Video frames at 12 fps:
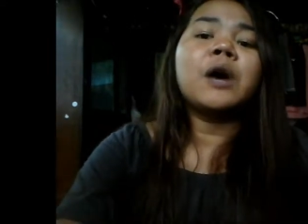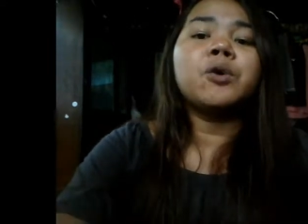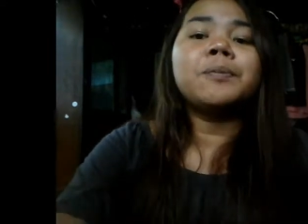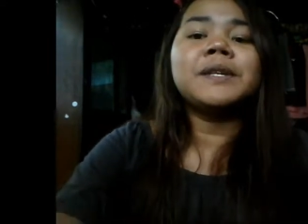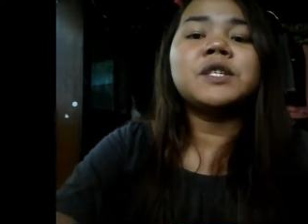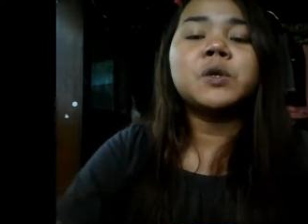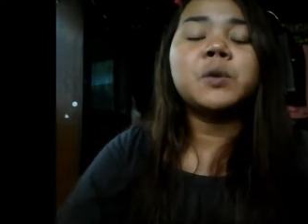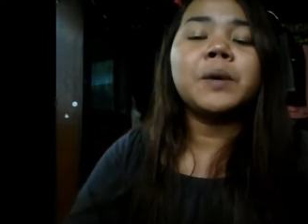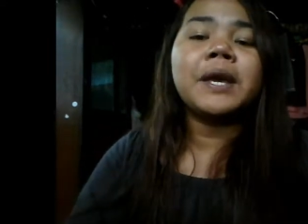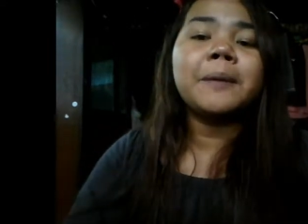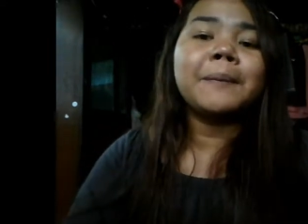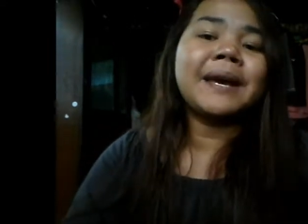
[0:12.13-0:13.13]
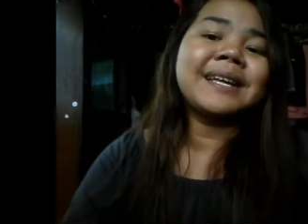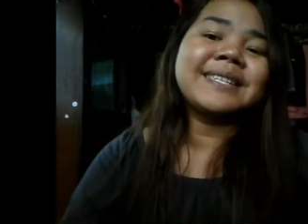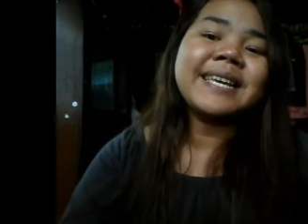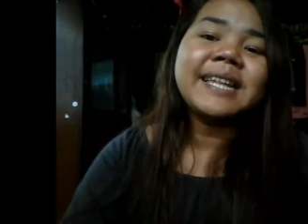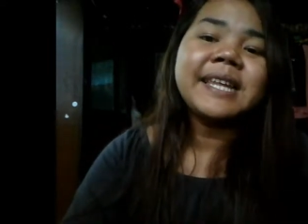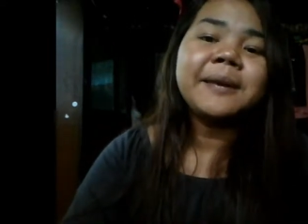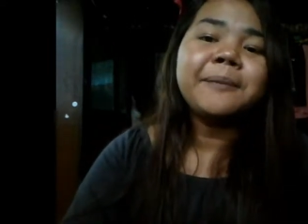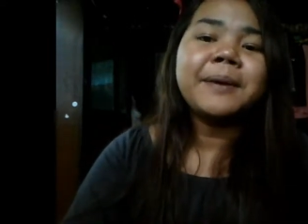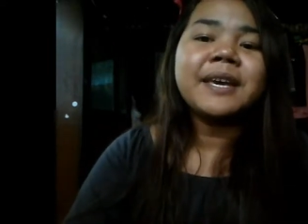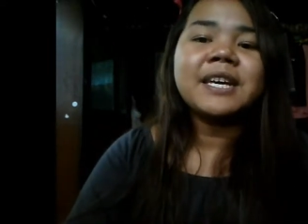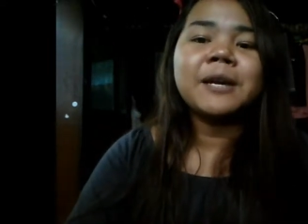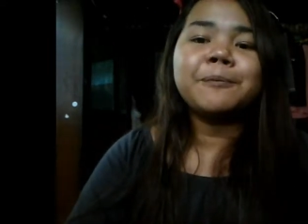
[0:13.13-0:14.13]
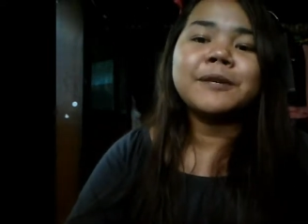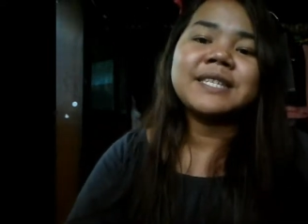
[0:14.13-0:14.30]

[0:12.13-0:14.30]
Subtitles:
I will be doing my daily makeup